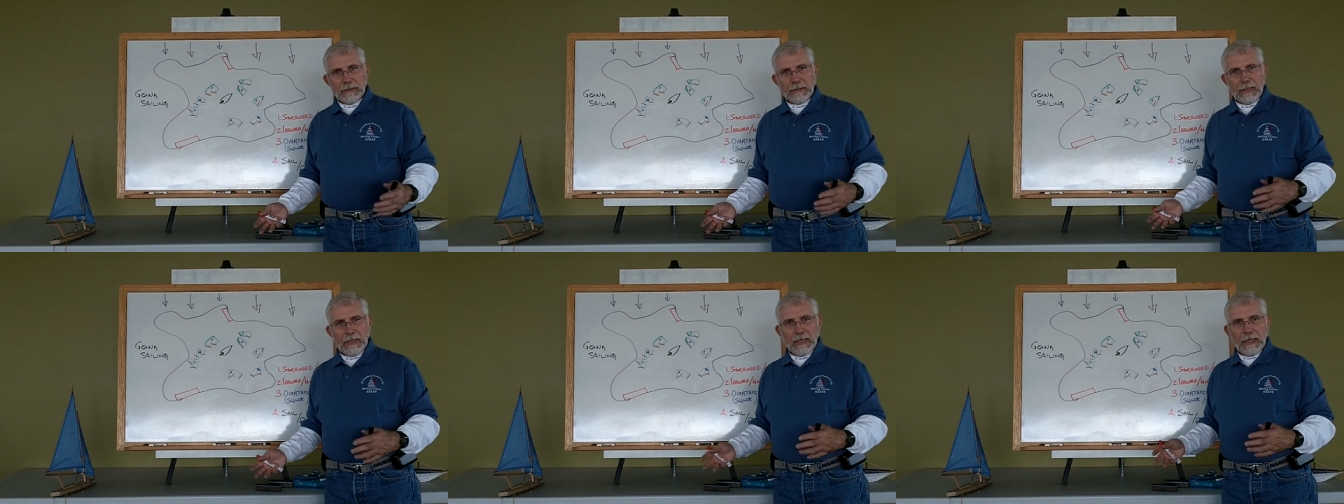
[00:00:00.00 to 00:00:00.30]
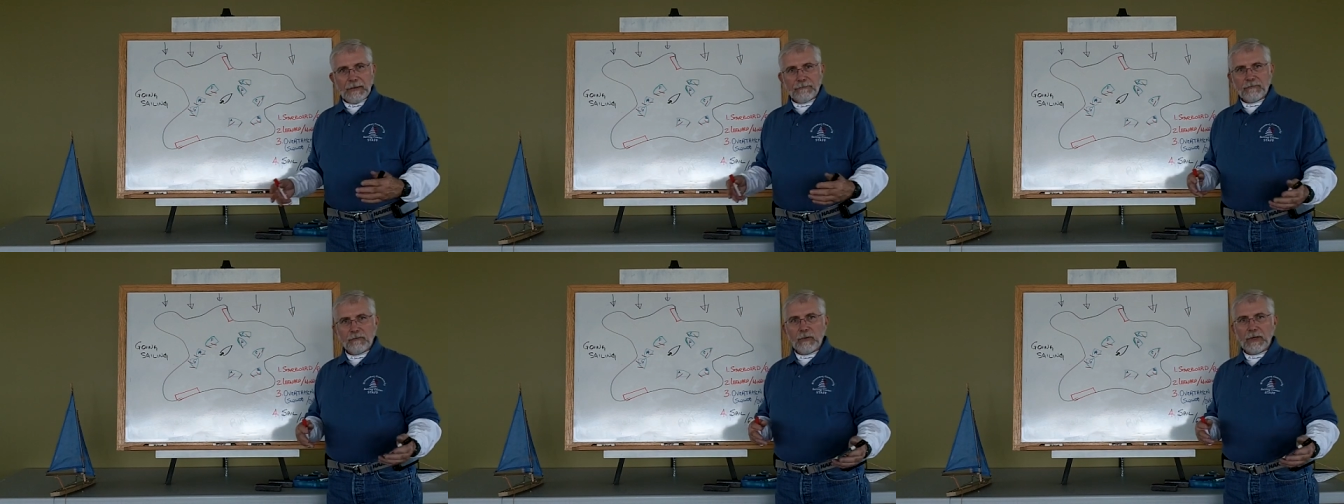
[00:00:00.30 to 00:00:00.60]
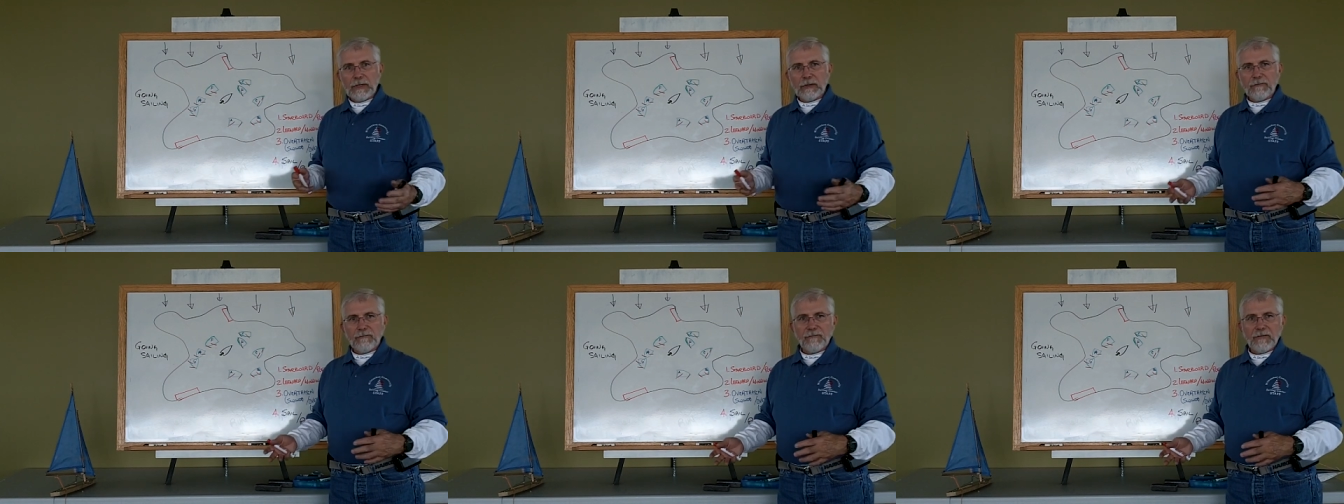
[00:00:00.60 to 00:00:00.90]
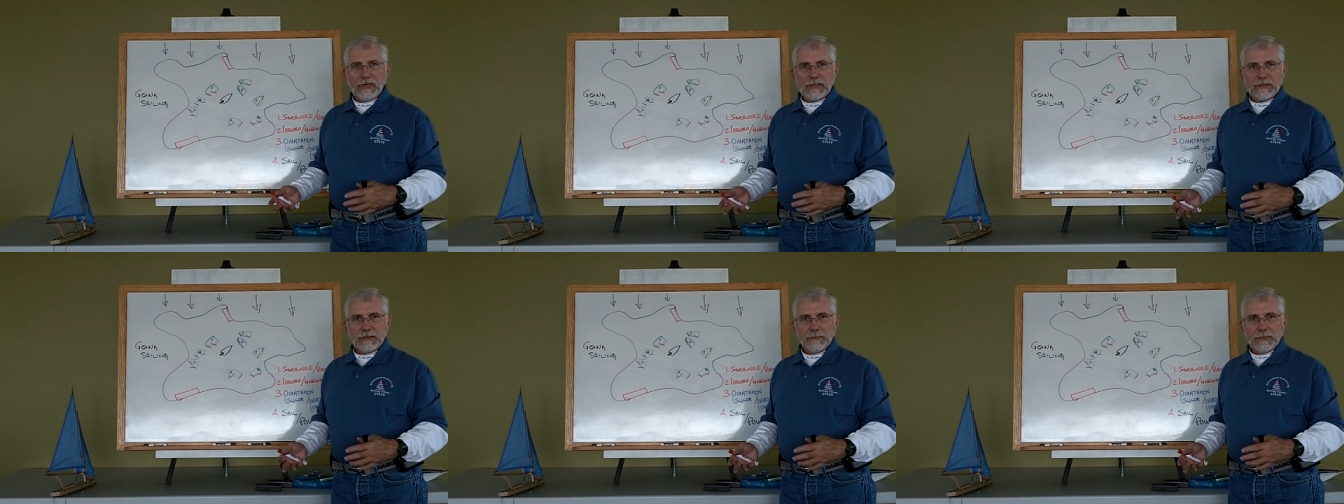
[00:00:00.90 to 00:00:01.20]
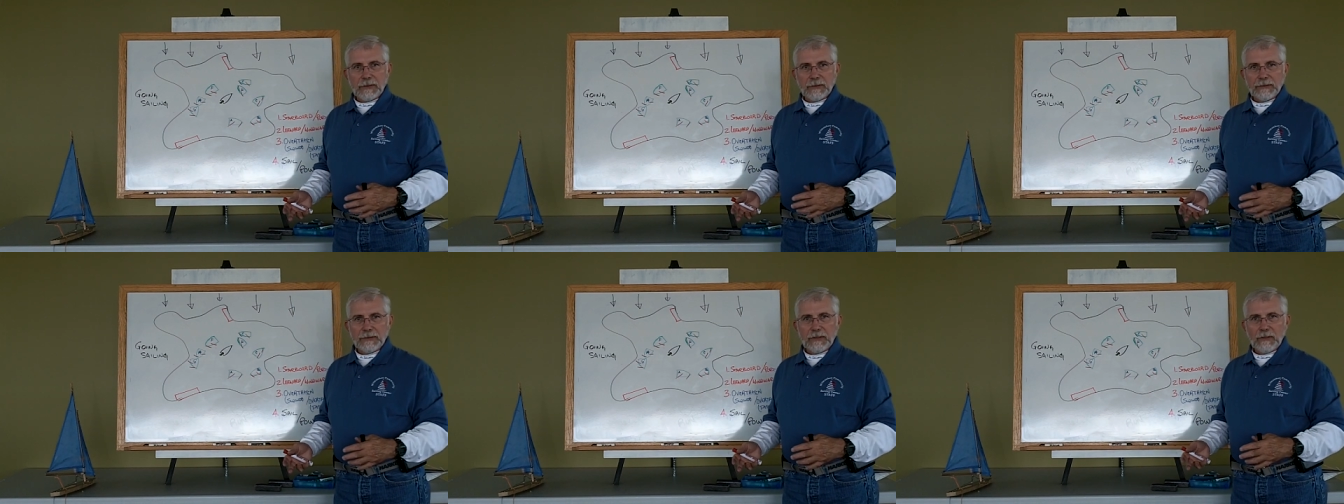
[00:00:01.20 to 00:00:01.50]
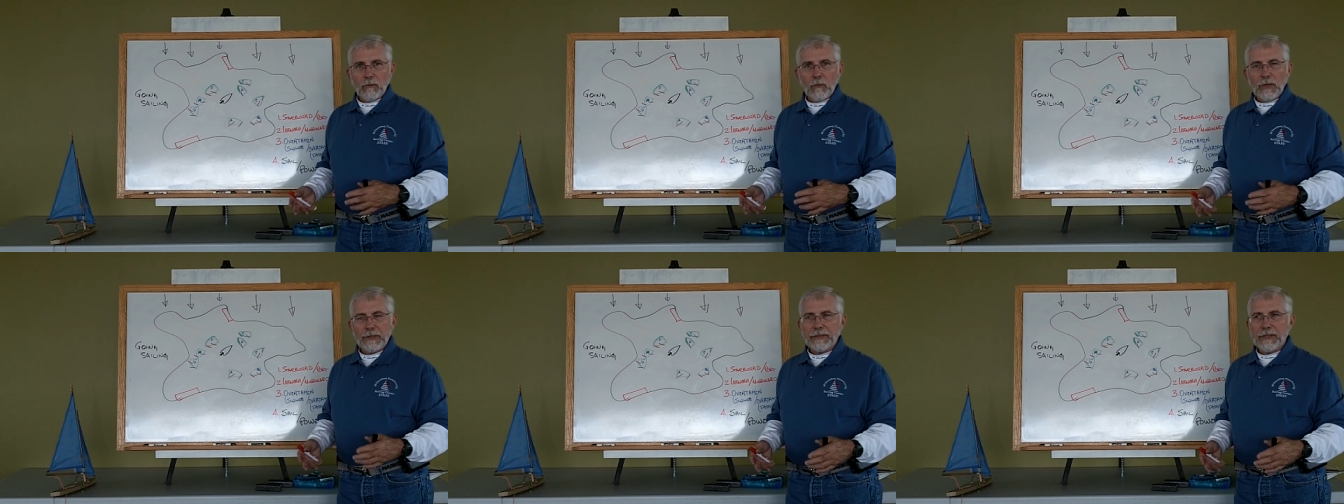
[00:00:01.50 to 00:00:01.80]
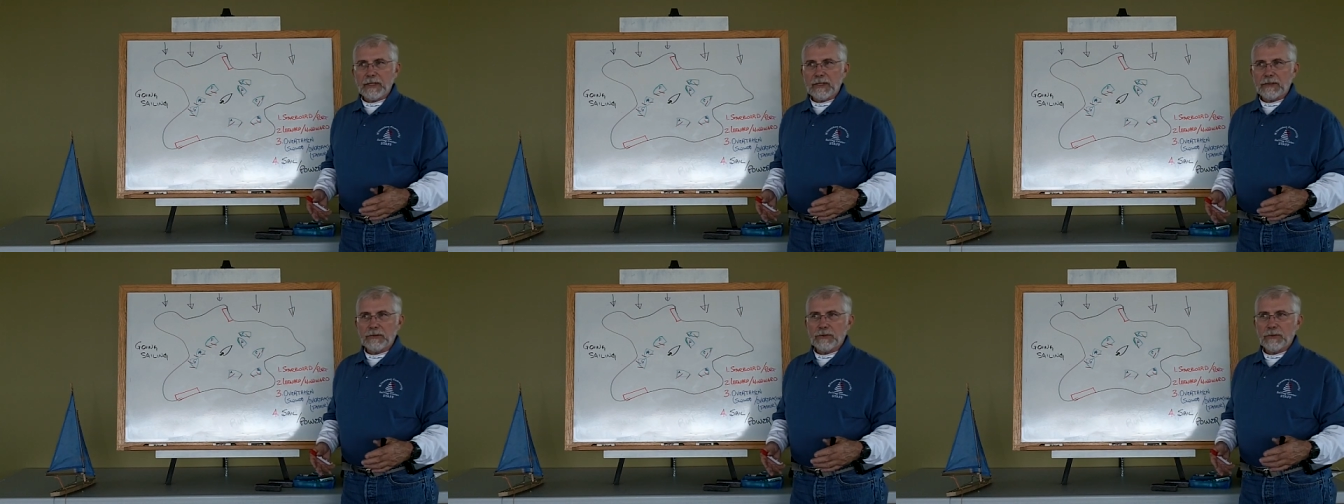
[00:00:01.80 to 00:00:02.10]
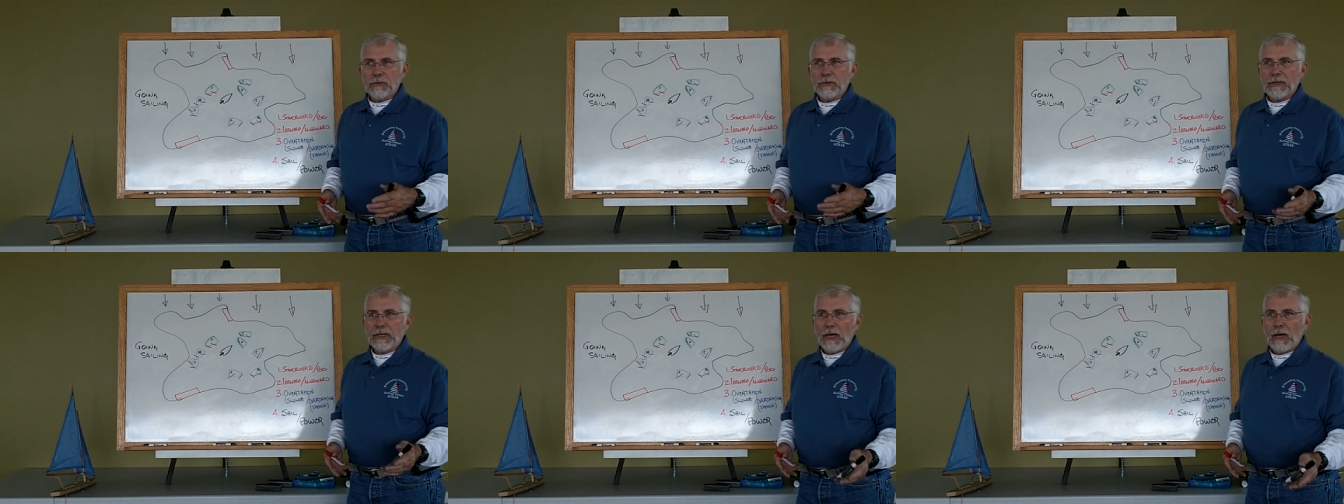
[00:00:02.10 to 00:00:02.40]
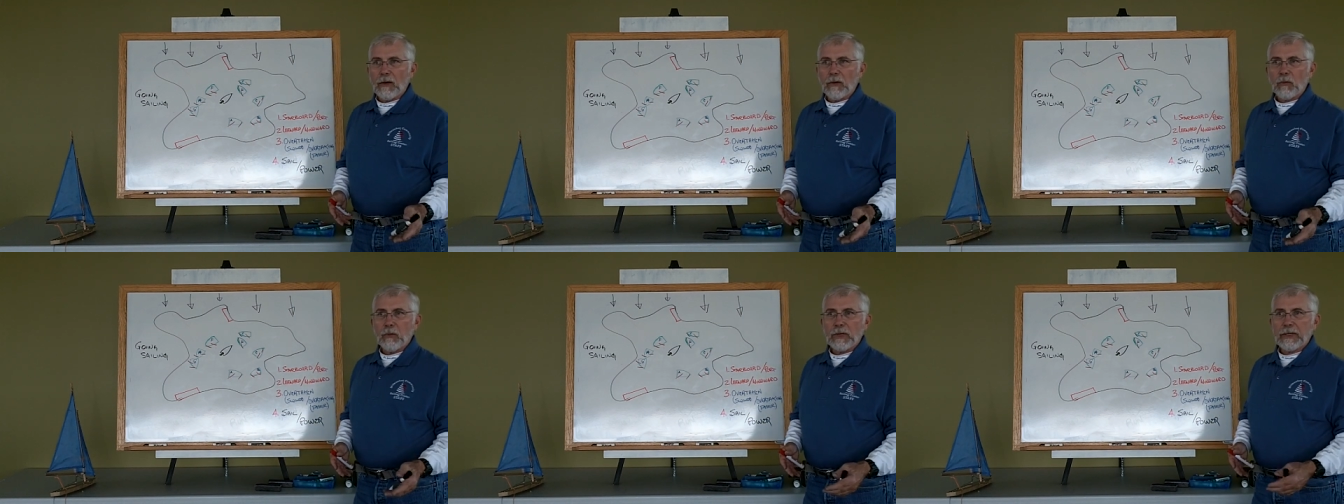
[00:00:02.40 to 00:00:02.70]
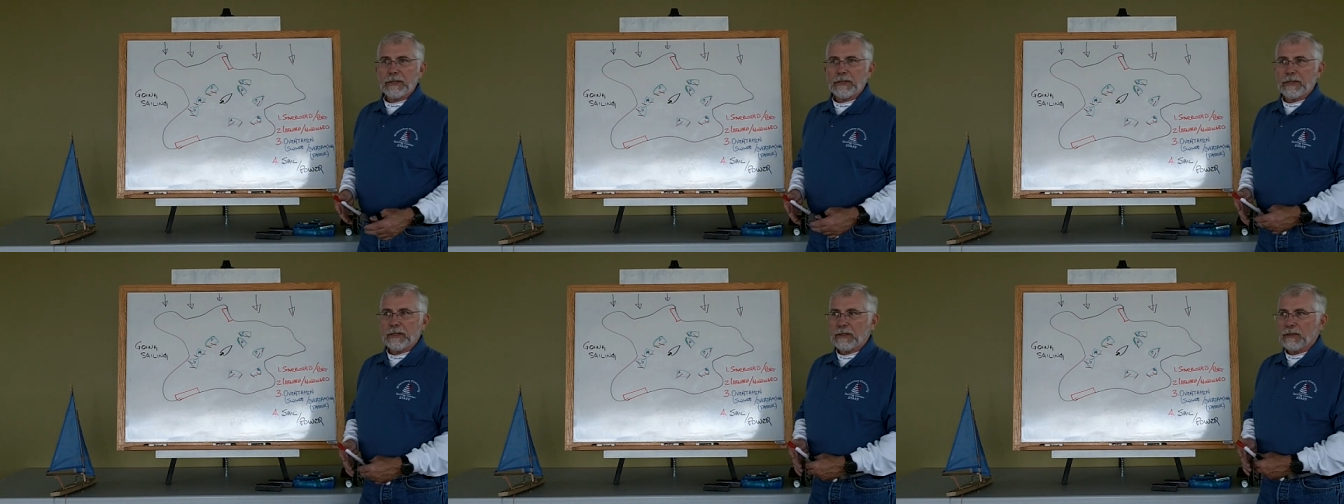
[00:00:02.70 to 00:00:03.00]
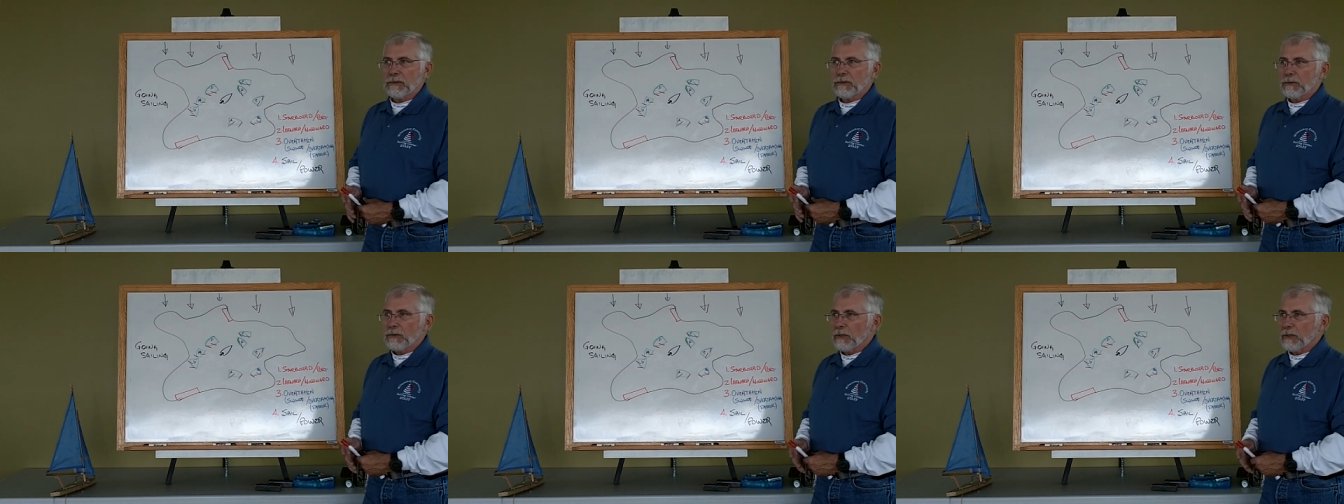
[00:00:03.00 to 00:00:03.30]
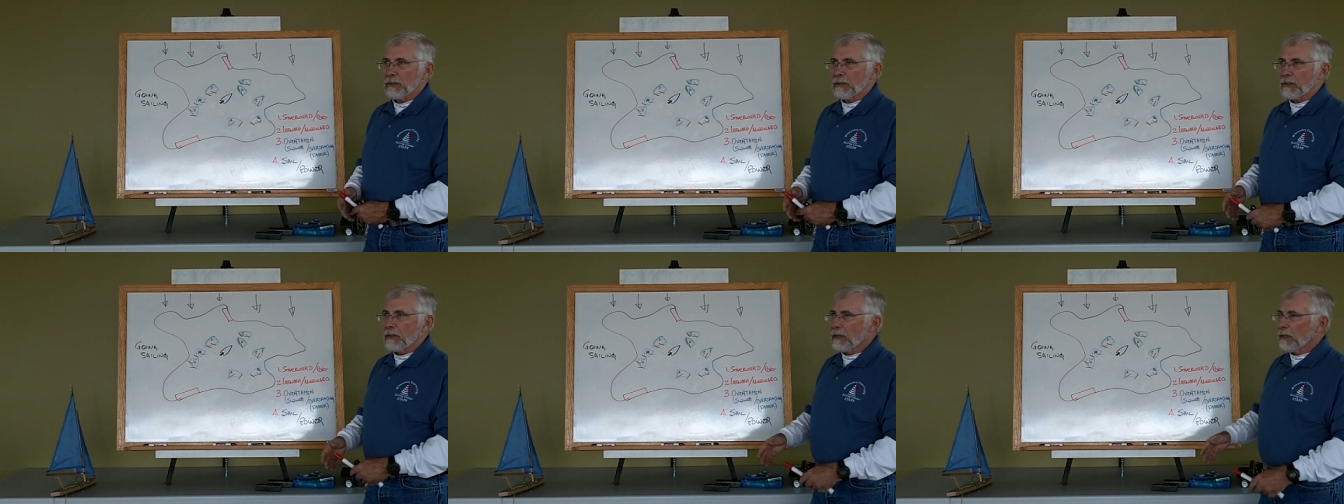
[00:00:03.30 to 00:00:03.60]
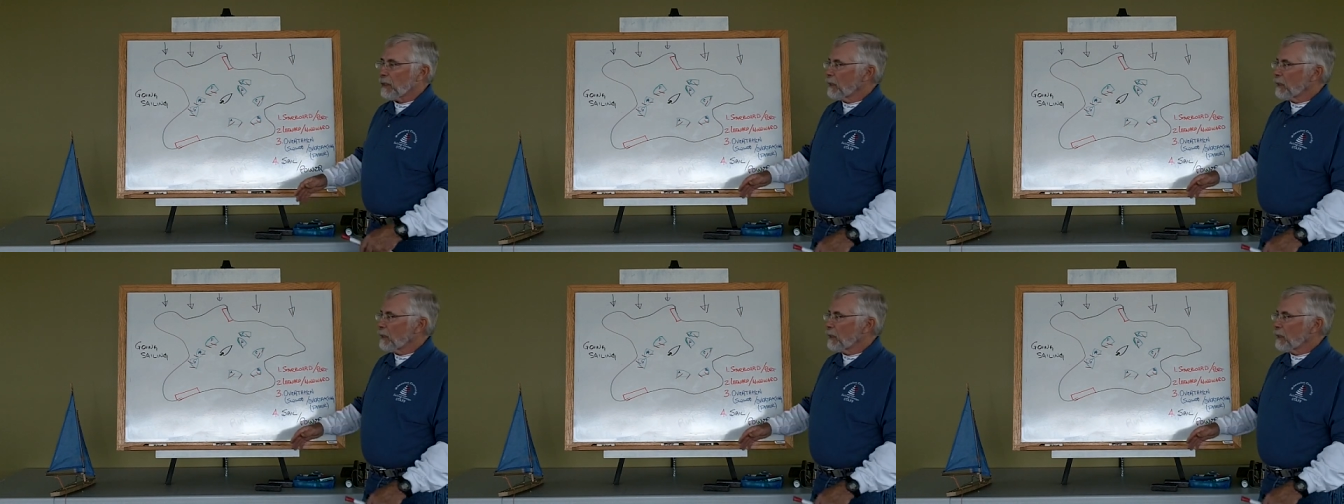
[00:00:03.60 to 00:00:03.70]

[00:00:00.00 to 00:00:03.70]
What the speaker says: They have greater flexibility in what they can do and how quickly they can do it